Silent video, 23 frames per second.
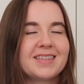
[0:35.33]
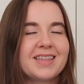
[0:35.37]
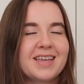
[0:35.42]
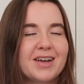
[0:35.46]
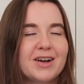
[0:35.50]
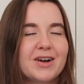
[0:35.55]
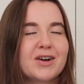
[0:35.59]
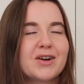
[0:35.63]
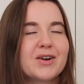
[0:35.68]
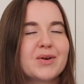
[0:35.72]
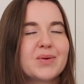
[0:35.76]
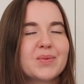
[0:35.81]
They
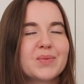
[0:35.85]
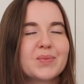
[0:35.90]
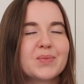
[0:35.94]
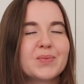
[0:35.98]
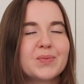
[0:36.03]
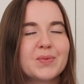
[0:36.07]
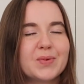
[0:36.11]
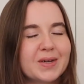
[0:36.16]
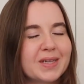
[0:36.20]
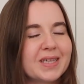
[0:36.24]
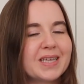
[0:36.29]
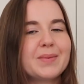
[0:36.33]
are
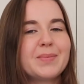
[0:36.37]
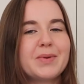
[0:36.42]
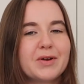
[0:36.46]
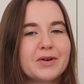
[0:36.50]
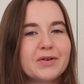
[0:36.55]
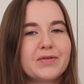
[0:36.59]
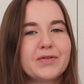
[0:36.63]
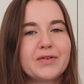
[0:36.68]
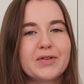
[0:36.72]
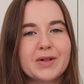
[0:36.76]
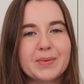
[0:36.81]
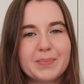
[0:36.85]
really
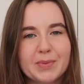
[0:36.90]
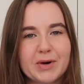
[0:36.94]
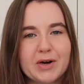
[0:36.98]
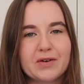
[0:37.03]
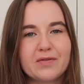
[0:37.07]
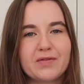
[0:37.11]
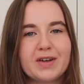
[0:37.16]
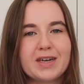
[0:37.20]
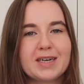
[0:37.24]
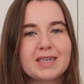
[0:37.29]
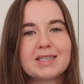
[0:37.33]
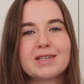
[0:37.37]
beautiful and
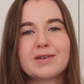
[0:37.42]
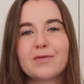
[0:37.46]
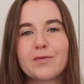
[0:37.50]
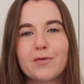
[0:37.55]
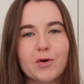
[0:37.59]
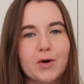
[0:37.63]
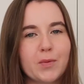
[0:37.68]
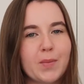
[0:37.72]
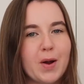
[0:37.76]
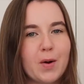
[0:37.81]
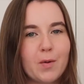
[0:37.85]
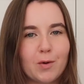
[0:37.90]
perfect
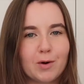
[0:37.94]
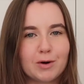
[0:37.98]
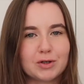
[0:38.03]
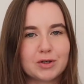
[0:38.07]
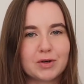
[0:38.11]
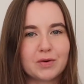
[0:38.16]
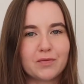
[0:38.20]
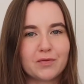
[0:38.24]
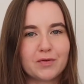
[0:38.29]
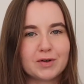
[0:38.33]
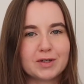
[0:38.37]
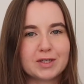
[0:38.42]
for my
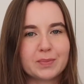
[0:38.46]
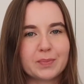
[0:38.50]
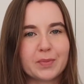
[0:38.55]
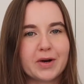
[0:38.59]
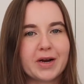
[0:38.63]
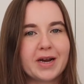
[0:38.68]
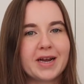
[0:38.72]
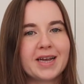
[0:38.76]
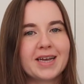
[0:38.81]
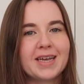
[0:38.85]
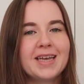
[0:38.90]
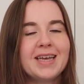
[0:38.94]
wardrobe for
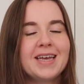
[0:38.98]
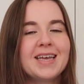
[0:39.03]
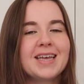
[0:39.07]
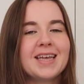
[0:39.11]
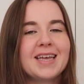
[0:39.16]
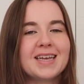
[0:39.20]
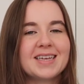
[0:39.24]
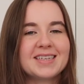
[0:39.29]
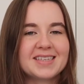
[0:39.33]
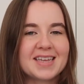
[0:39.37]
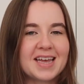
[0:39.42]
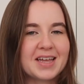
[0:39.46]
spring,
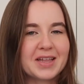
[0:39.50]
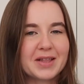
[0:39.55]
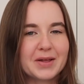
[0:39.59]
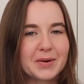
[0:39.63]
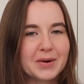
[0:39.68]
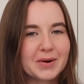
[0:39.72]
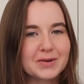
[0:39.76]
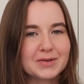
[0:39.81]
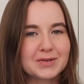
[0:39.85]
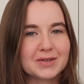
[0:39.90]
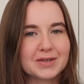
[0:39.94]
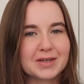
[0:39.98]
exactly what
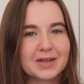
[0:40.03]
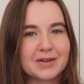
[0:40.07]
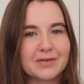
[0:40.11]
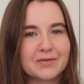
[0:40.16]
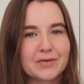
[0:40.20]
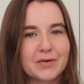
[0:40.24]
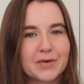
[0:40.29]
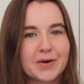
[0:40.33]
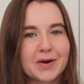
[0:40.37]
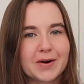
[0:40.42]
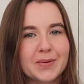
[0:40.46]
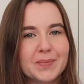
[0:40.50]
I was looking
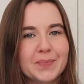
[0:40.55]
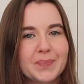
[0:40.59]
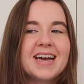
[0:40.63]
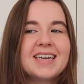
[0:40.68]
for.